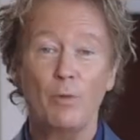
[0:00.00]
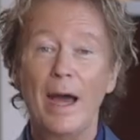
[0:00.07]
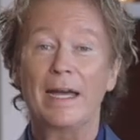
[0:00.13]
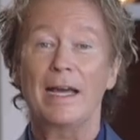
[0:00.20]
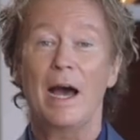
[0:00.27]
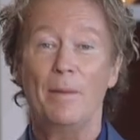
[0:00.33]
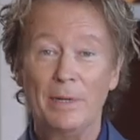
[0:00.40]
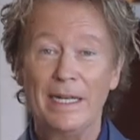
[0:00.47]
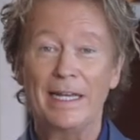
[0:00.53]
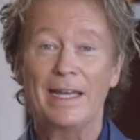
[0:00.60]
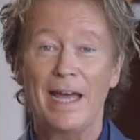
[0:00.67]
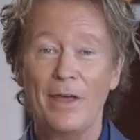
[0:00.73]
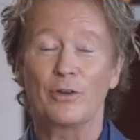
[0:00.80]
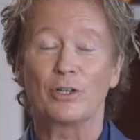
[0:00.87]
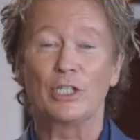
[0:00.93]
why coming
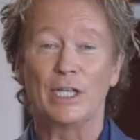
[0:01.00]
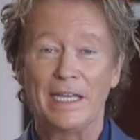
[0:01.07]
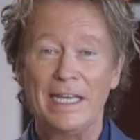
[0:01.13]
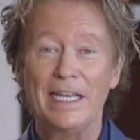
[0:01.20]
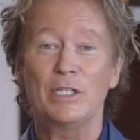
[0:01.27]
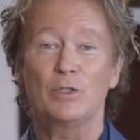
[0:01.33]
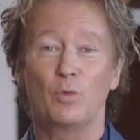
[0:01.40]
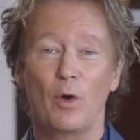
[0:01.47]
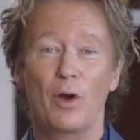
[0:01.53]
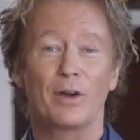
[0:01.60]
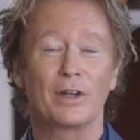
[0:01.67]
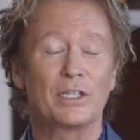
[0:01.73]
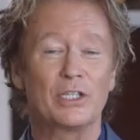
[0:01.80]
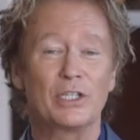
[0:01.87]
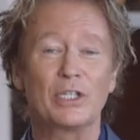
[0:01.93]
together to His Word
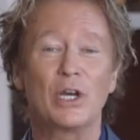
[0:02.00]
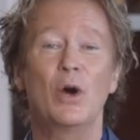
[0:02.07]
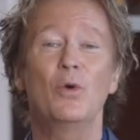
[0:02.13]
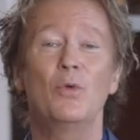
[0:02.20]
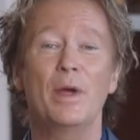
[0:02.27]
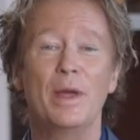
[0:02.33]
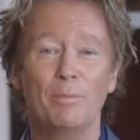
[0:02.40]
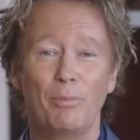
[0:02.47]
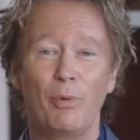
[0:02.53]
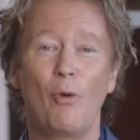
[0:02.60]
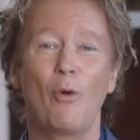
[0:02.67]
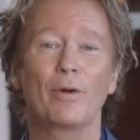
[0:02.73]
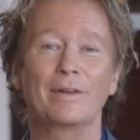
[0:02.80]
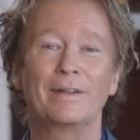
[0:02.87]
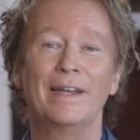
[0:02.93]
is so
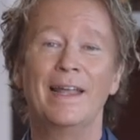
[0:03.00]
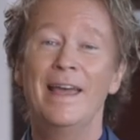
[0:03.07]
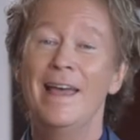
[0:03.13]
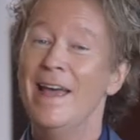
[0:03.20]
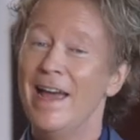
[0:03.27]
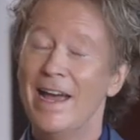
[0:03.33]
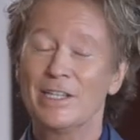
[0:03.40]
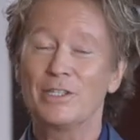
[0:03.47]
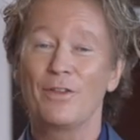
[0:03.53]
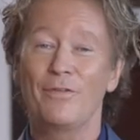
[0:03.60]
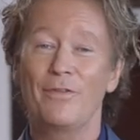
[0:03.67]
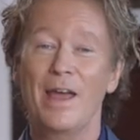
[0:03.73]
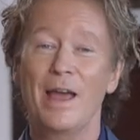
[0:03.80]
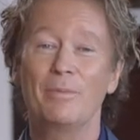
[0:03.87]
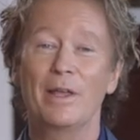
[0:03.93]
important as the
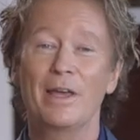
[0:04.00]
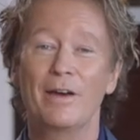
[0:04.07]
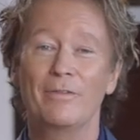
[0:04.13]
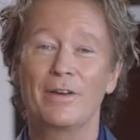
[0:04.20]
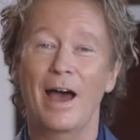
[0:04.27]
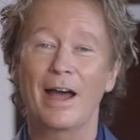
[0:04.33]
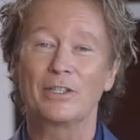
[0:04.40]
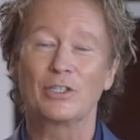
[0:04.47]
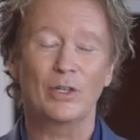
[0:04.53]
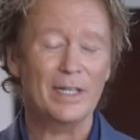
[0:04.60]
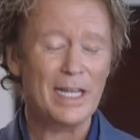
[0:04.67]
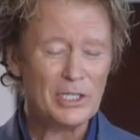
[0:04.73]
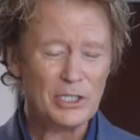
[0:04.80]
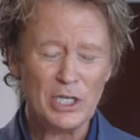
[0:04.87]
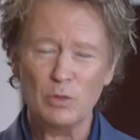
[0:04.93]
family of God. So
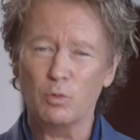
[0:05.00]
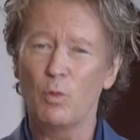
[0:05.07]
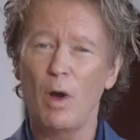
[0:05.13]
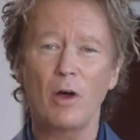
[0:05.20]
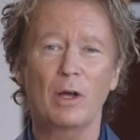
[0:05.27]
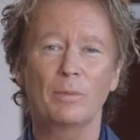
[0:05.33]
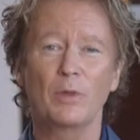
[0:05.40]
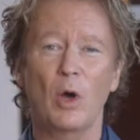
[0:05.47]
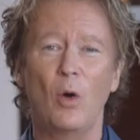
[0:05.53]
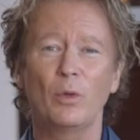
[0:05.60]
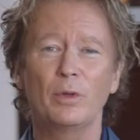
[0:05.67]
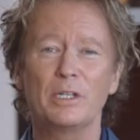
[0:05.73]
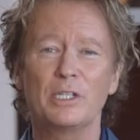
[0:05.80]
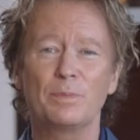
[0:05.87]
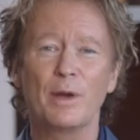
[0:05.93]
let's just welcome the
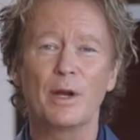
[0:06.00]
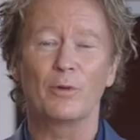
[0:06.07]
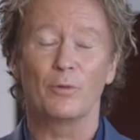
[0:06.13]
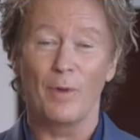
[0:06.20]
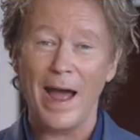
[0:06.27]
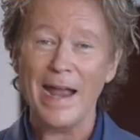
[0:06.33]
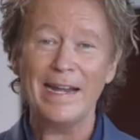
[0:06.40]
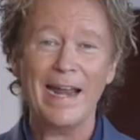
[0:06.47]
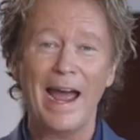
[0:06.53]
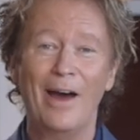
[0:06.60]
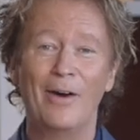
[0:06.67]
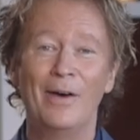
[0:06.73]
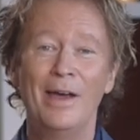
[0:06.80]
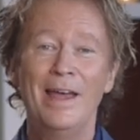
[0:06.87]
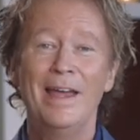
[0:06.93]
Holy Spirit right
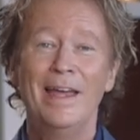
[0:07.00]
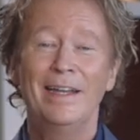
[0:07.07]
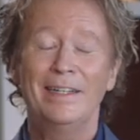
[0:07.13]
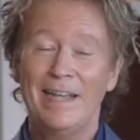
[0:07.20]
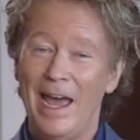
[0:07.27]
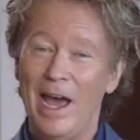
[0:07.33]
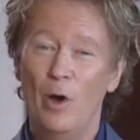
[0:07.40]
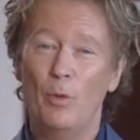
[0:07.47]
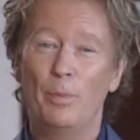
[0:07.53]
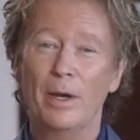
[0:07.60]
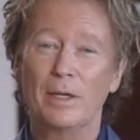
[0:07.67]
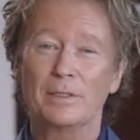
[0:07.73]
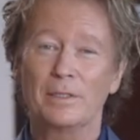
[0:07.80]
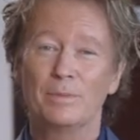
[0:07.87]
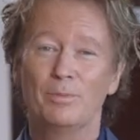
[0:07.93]
now to help
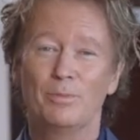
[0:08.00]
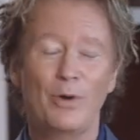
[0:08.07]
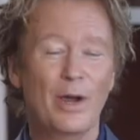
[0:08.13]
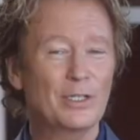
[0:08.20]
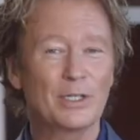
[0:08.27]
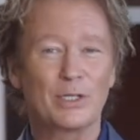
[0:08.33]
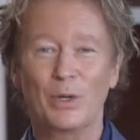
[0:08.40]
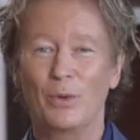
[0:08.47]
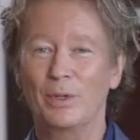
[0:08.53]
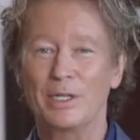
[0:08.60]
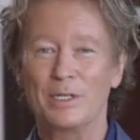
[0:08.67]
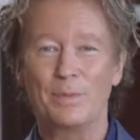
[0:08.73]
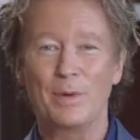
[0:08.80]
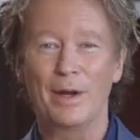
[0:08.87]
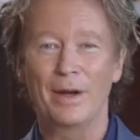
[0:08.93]
us. Precious Holy
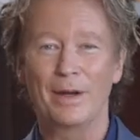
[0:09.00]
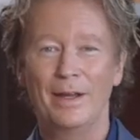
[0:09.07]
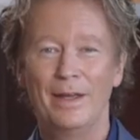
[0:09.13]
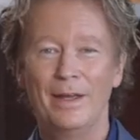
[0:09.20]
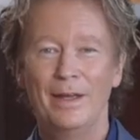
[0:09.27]
Spirit,